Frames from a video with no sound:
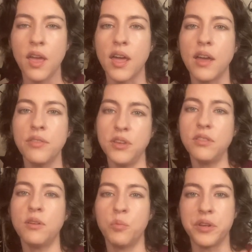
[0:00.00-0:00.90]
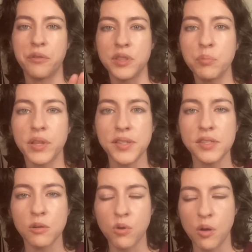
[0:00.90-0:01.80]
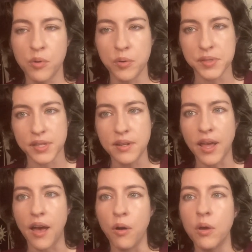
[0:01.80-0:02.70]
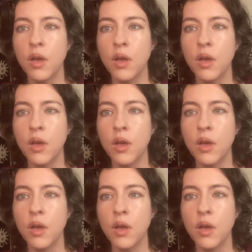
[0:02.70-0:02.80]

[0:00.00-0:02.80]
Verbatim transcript: And I think that when you're in the place that Cuomo is in now,